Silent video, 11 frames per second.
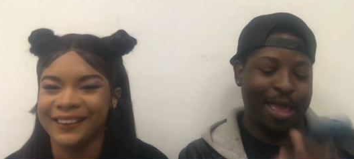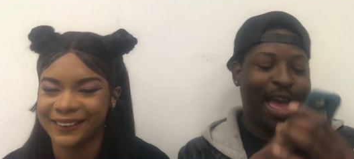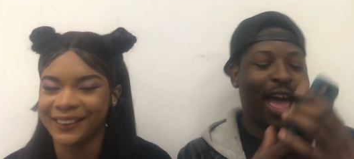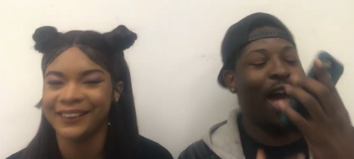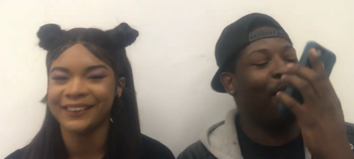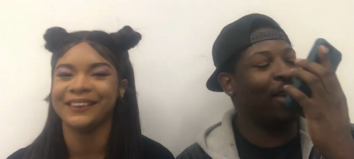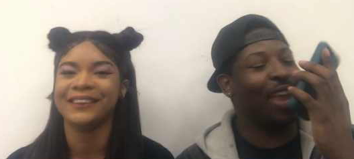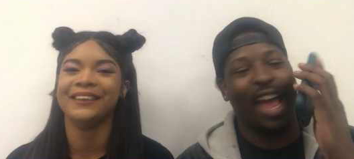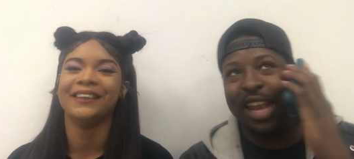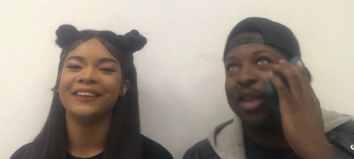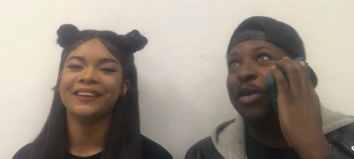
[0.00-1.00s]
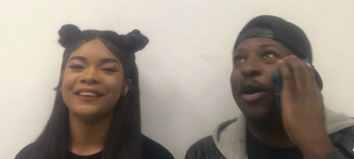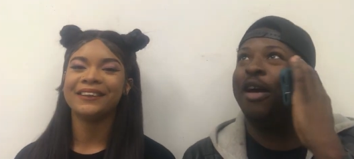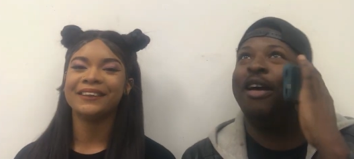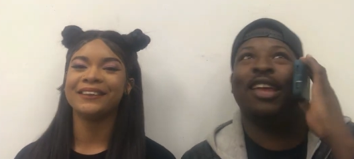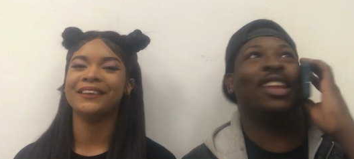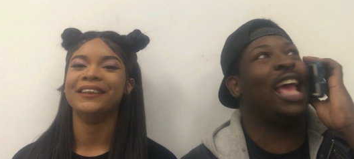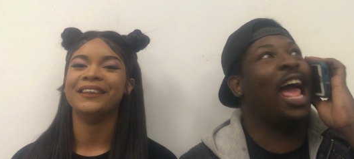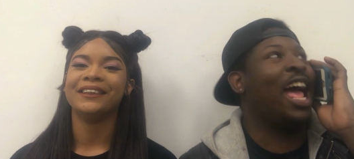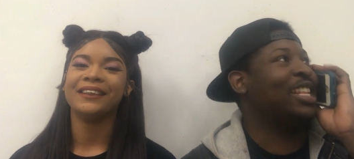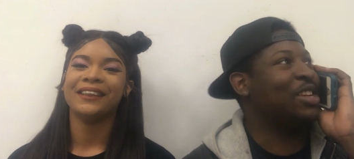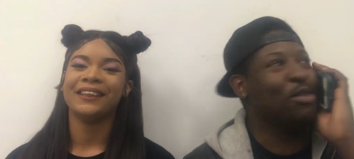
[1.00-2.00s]
Speaker 1: gosh. oh yeah, I knew her in
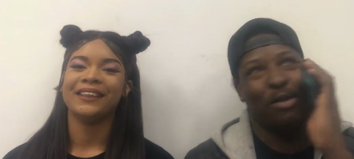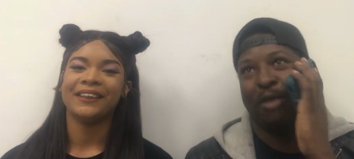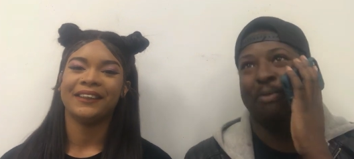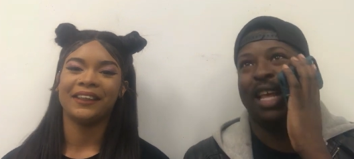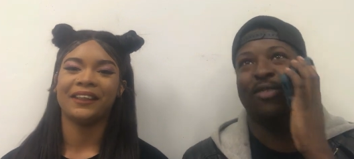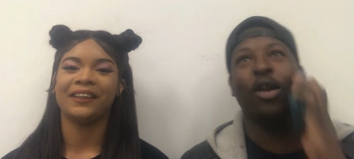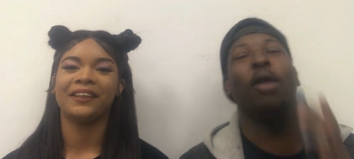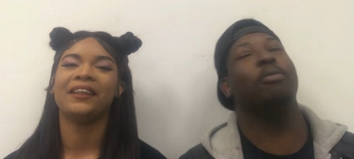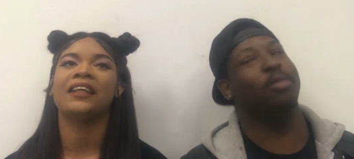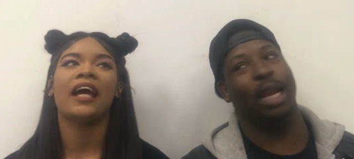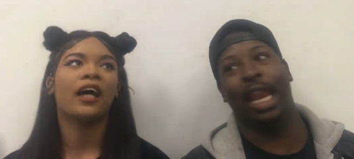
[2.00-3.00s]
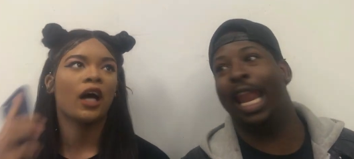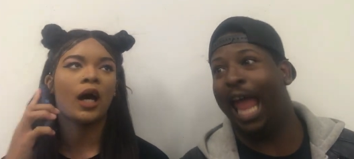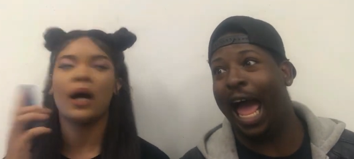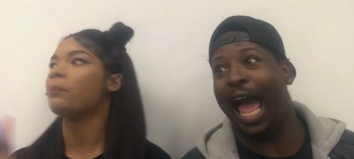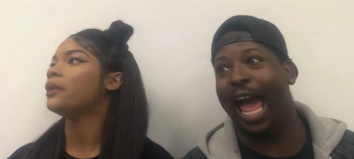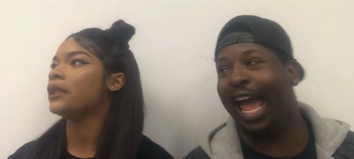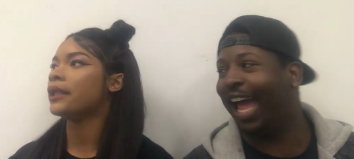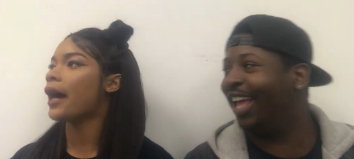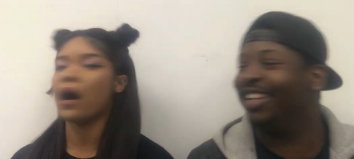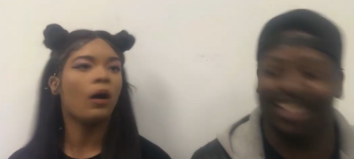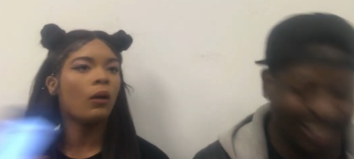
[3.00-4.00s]
Costco. We were best.
Speaker 2: Uh, like, um,
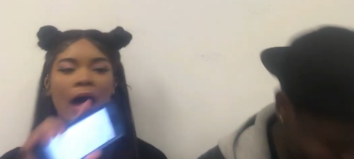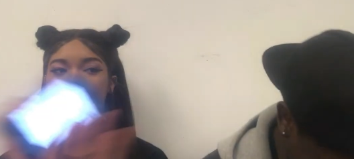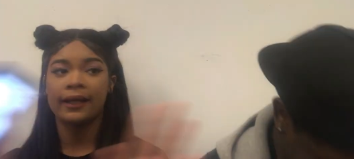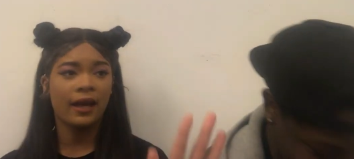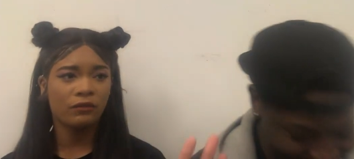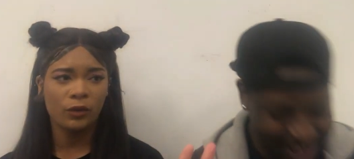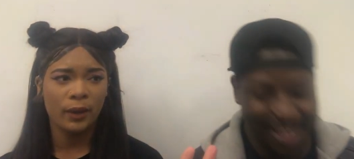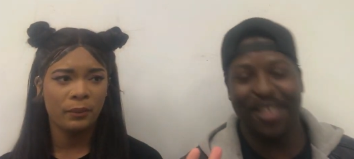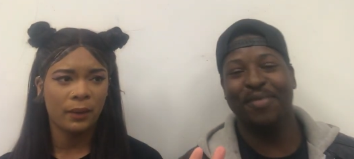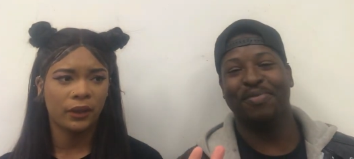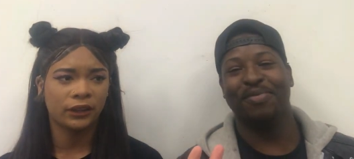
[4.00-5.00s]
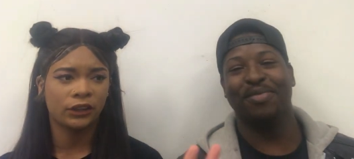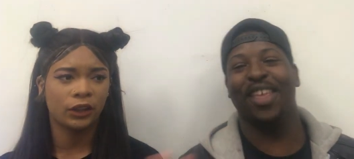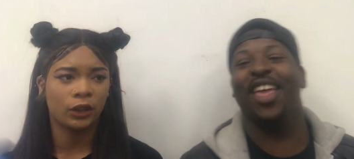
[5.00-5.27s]
no, I never remembered you,